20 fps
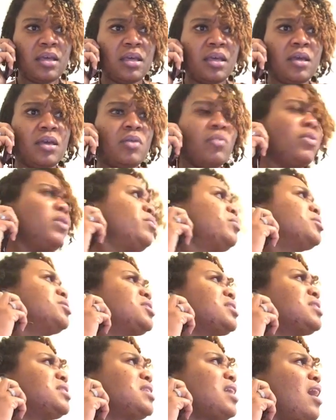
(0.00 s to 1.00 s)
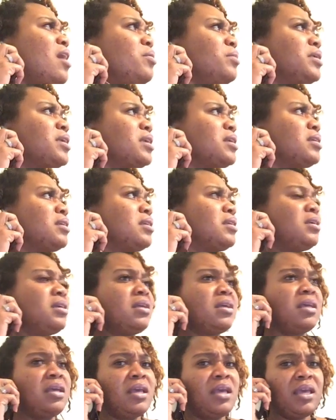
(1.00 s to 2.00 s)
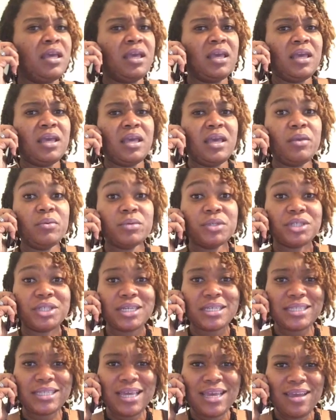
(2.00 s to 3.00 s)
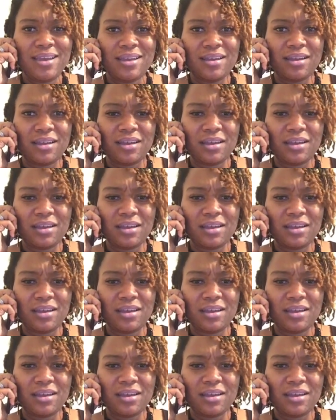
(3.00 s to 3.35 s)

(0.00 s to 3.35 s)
We were just talking. He was just here.